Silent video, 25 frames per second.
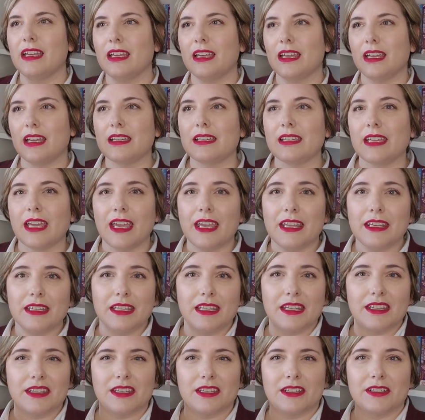Again,
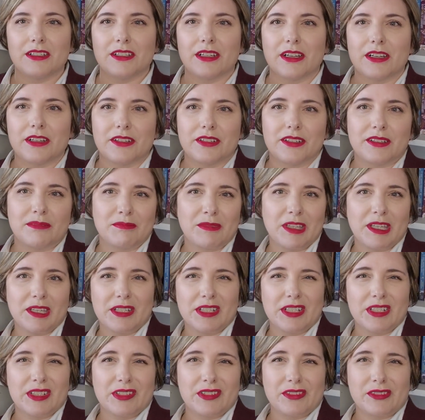there are some
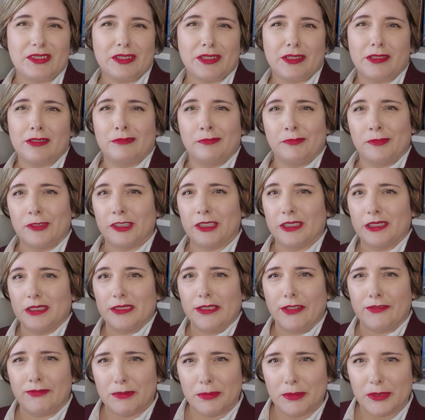characters that are more
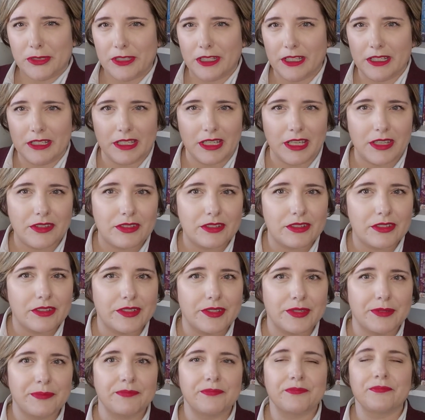lovable than others,